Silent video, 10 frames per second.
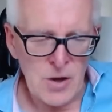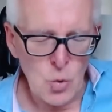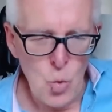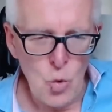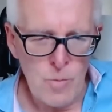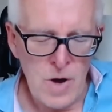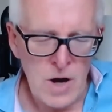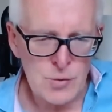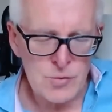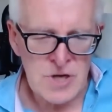out of
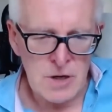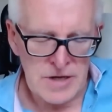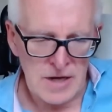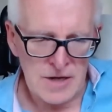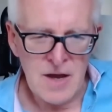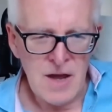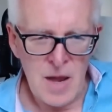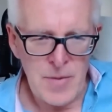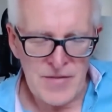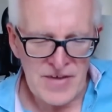Walmart or Target.
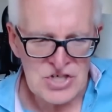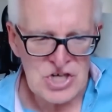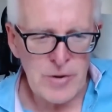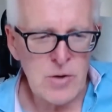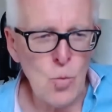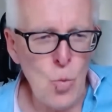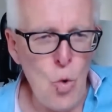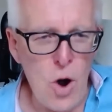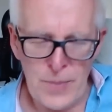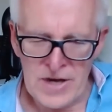I mean, they're showing
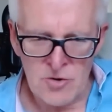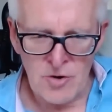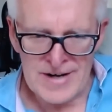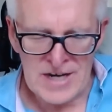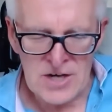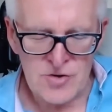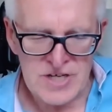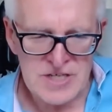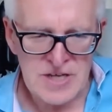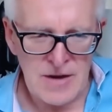whopping great
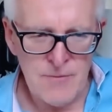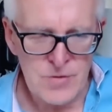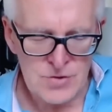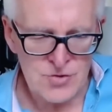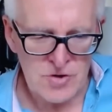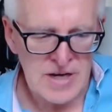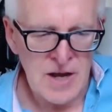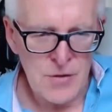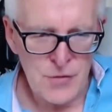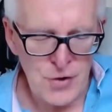increases in inventory,
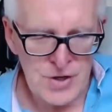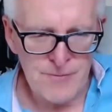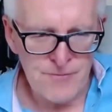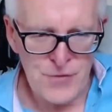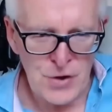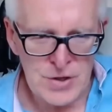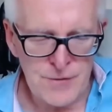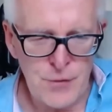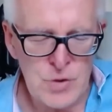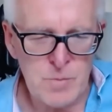30, 30 to
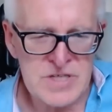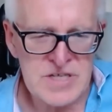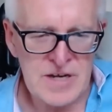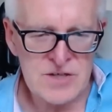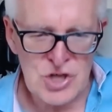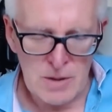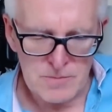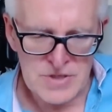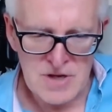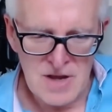40%
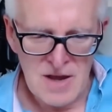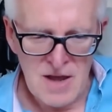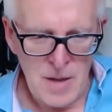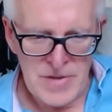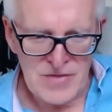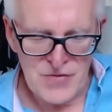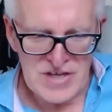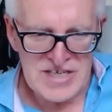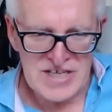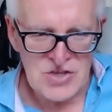jumps. I mean,
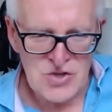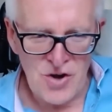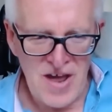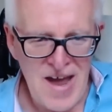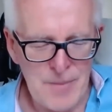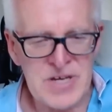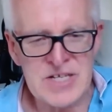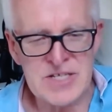this is not a happy